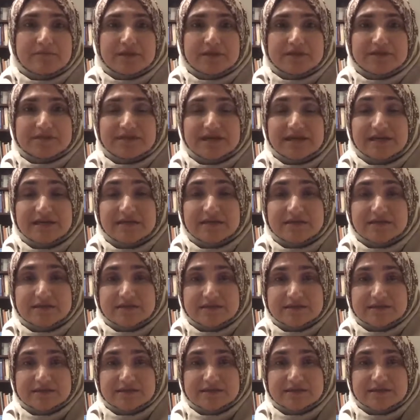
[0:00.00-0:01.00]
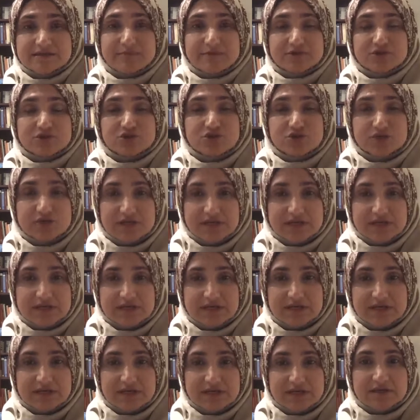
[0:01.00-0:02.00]
take this
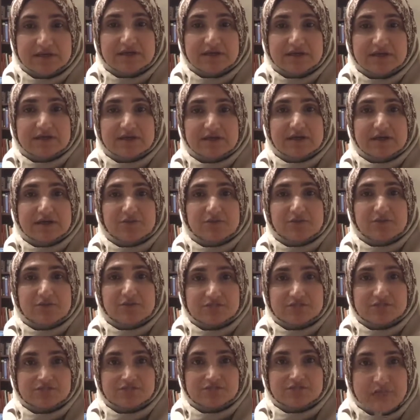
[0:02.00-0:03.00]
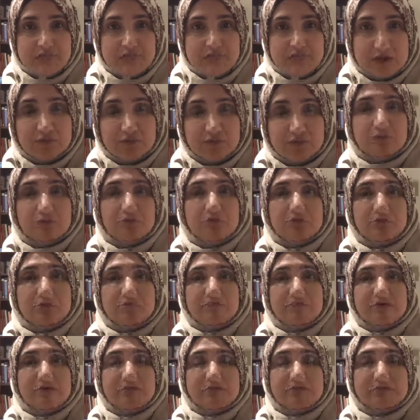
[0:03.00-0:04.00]
opportunity, what's going on with the
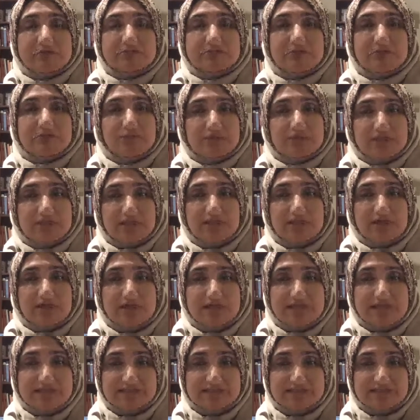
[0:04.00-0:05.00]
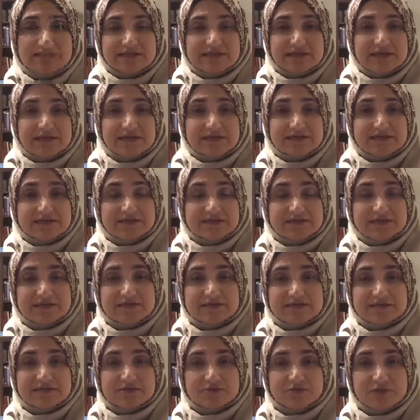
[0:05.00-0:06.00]
coronavirus and what Allah has decided to test
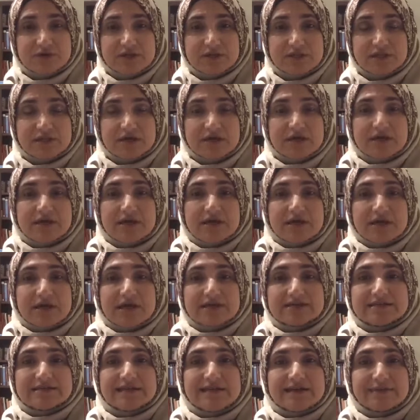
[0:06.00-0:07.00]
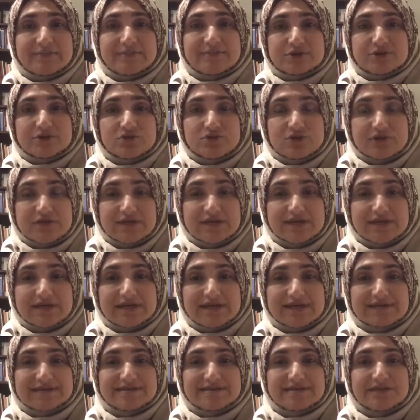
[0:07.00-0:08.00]
us with, as an opportunity,
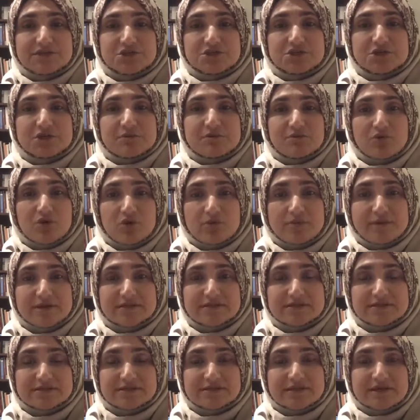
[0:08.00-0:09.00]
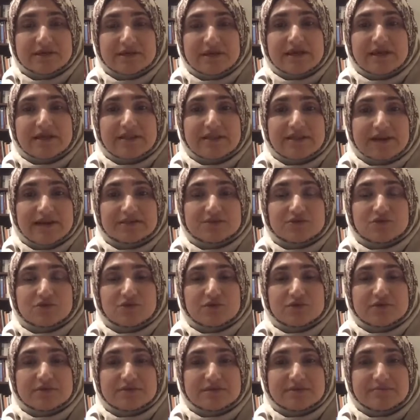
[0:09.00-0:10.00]
as teaching moments, that's
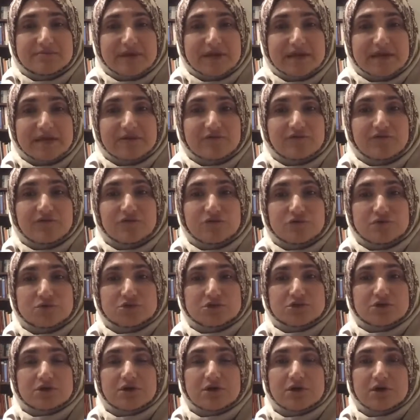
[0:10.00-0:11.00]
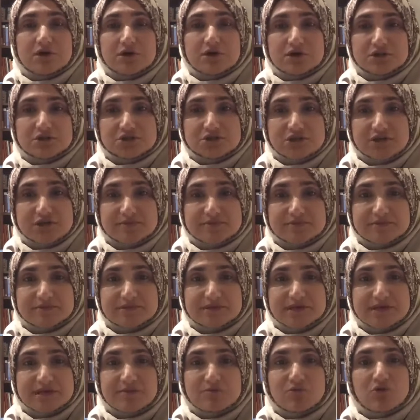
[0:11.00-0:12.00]
going to make future hardships
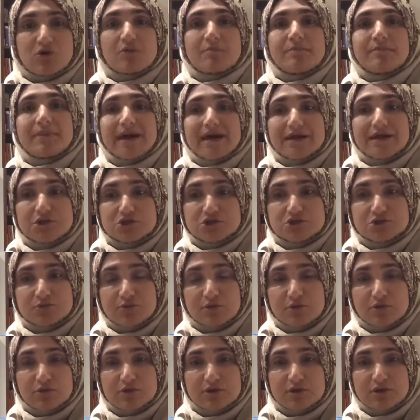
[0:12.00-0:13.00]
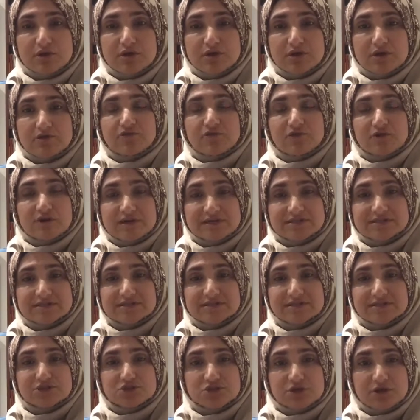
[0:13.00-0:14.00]
more manageable for us,
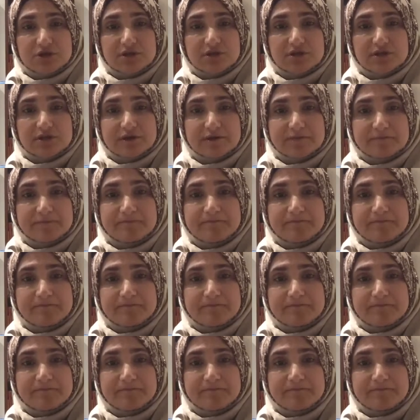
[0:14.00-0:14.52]
inshallah.